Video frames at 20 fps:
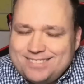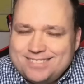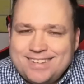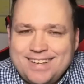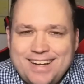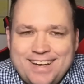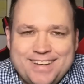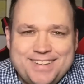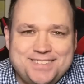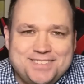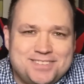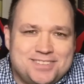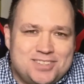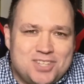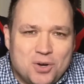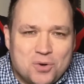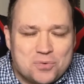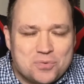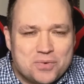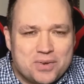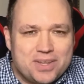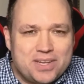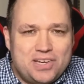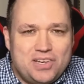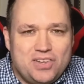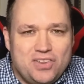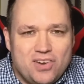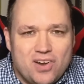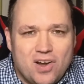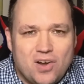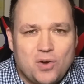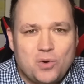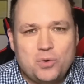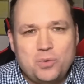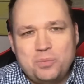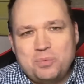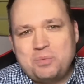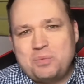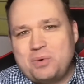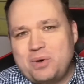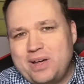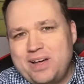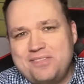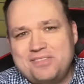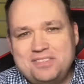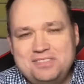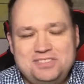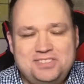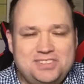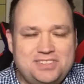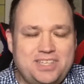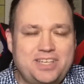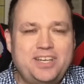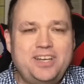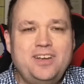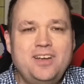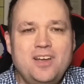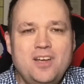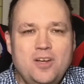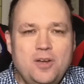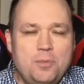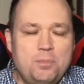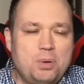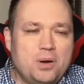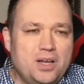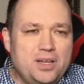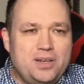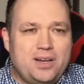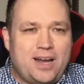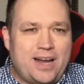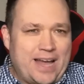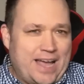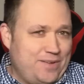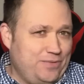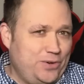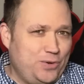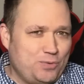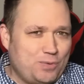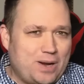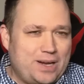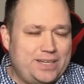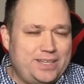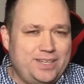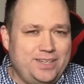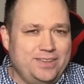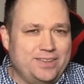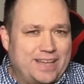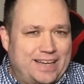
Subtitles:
I don't really know. We'll have to see, but I have it in writing.